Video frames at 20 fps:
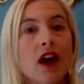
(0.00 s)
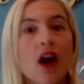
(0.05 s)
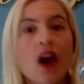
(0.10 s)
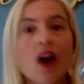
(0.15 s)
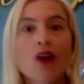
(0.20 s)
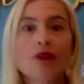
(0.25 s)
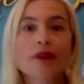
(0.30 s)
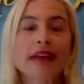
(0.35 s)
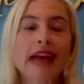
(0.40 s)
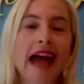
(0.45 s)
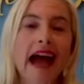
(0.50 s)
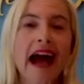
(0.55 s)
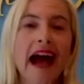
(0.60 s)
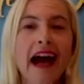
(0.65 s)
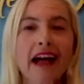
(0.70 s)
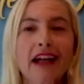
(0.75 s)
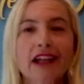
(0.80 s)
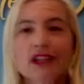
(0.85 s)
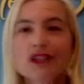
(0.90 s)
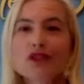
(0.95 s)
Oh
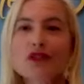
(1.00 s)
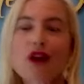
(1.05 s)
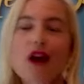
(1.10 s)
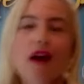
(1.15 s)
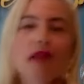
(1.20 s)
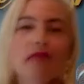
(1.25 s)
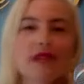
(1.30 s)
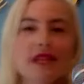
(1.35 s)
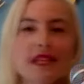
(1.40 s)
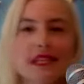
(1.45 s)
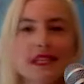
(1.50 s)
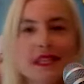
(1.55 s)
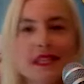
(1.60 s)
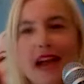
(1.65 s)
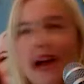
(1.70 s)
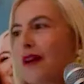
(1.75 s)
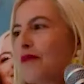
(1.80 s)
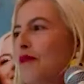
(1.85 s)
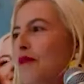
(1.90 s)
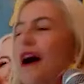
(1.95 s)
yeah, you called me a
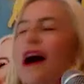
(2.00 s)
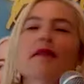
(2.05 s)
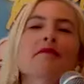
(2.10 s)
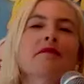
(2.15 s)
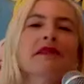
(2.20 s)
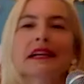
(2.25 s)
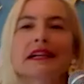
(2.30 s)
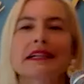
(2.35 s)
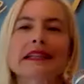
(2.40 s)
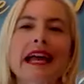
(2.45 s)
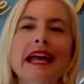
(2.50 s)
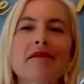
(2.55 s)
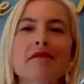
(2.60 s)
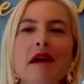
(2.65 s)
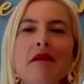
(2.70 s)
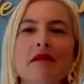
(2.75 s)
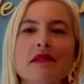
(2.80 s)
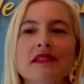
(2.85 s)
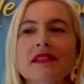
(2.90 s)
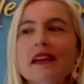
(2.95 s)
slut. Well, I'm going to claim
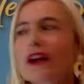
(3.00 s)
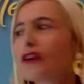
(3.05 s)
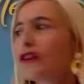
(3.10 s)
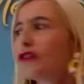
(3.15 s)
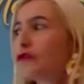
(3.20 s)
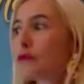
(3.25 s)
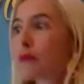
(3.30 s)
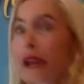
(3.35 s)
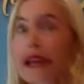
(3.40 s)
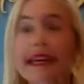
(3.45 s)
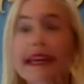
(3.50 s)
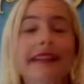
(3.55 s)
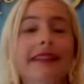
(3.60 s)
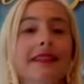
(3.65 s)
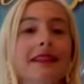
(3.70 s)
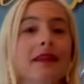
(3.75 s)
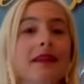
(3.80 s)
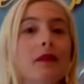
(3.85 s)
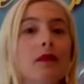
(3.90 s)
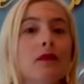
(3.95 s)
I'm a slut.
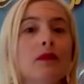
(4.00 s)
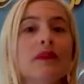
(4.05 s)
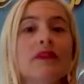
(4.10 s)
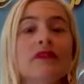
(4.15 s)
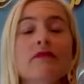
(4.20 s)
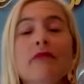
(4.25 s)
Great. We've mm-hmm.